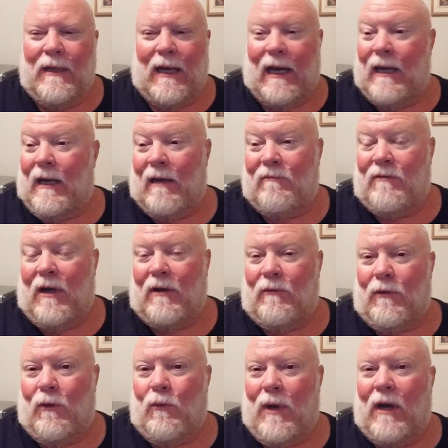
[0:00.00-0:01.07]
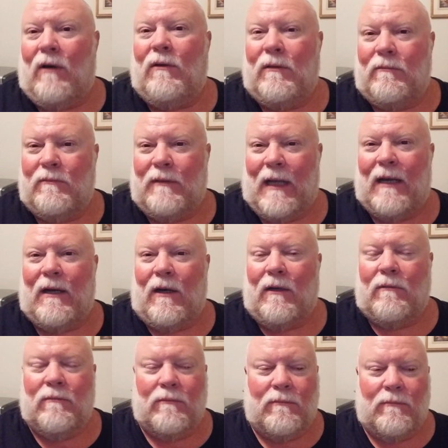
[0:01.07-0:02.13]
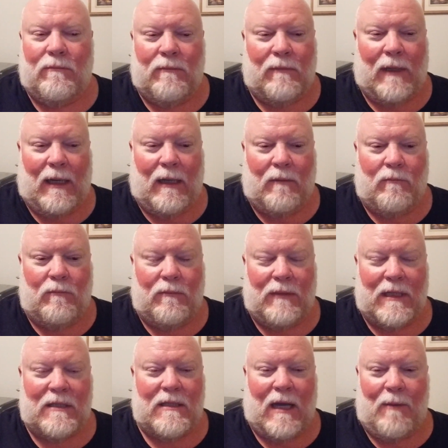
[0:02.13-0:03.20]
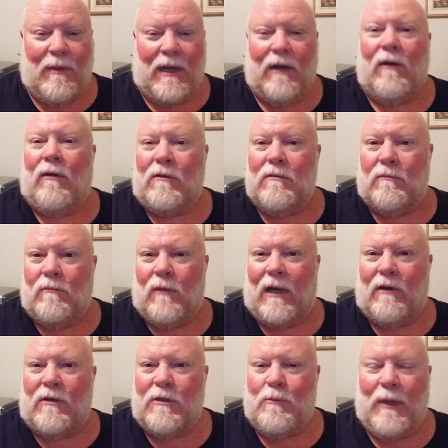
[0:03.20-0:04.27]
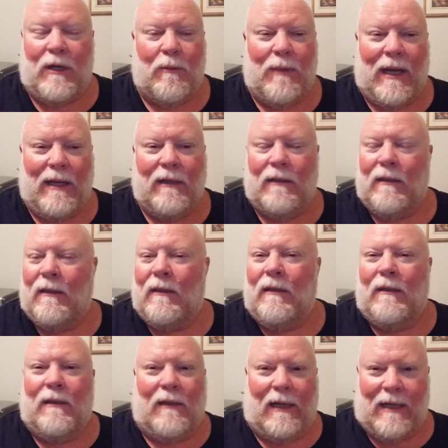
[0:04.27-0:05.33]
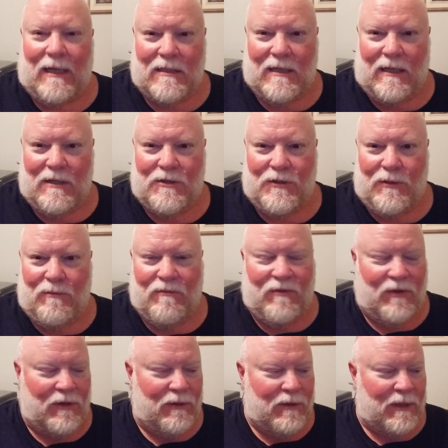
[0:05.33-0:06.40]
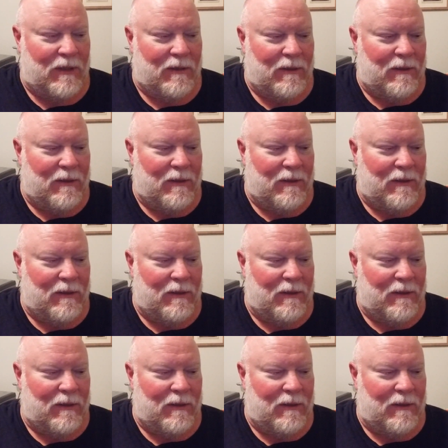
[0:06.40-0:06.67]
I've done real well down there this time of year on regular spinnerbait. Like I said, a zoom fluke.